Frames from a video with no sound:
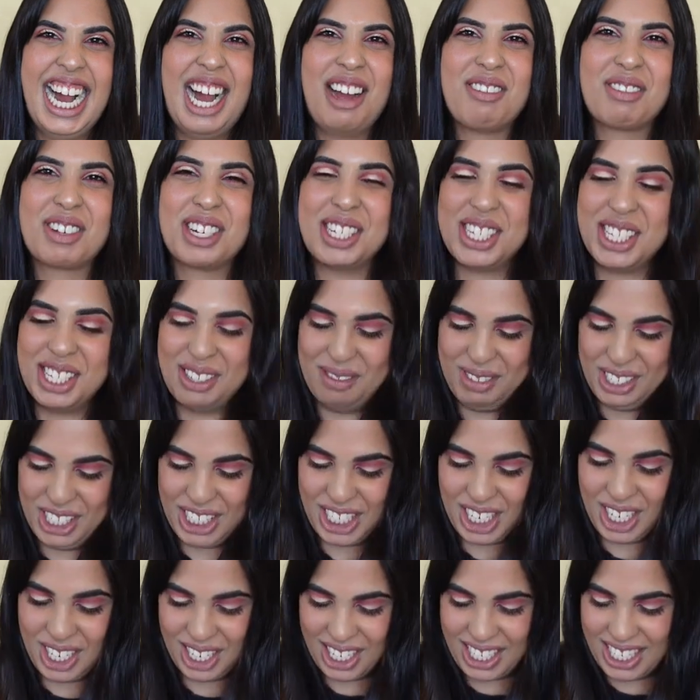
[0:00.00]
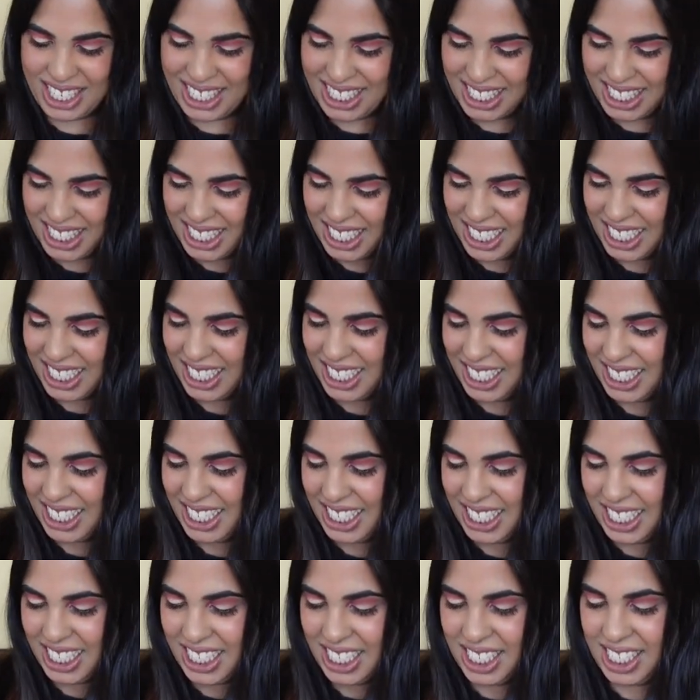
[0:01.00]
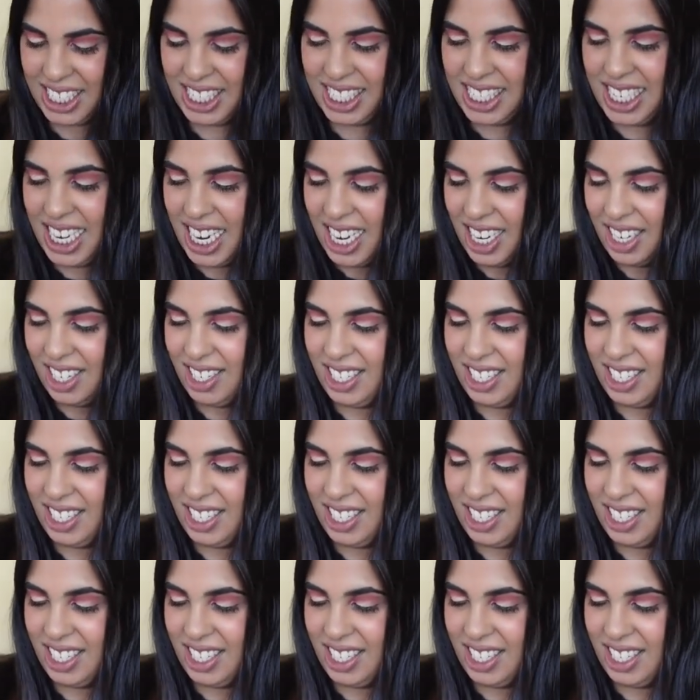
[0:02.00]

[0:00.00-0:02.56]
I've got some shoes. So,